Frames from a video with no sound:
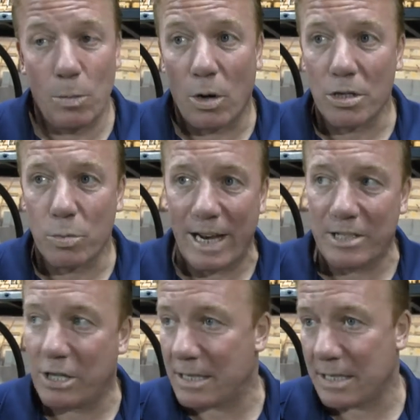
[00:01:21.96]
It was. We had
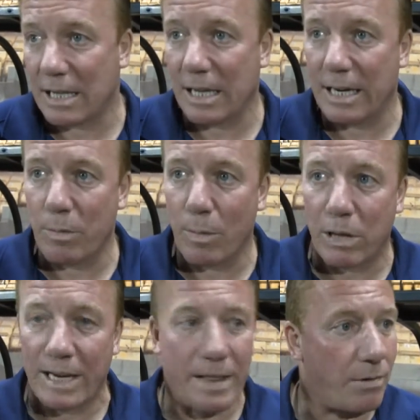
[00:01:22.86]
a chance to clear it, we were
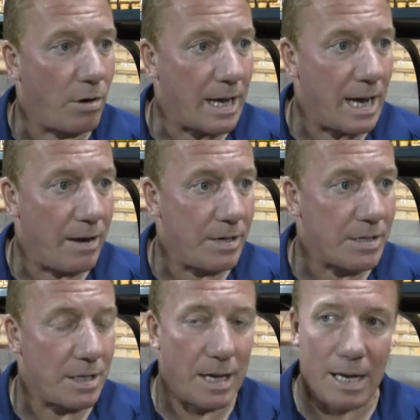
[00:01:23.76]
playing in the wrong
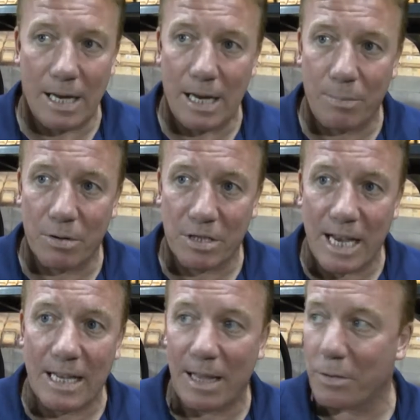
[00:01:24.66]
areas. Mm. But
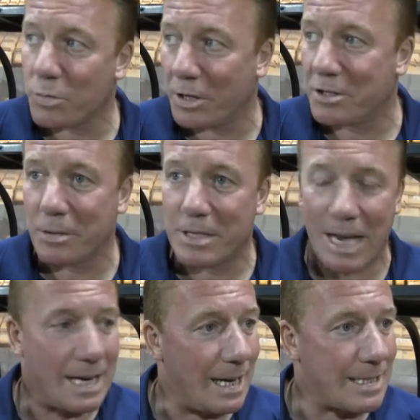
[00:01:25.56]
saying that, there's one or two
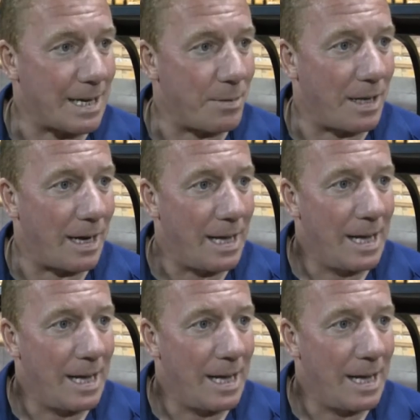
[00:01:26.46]
tired legs out there.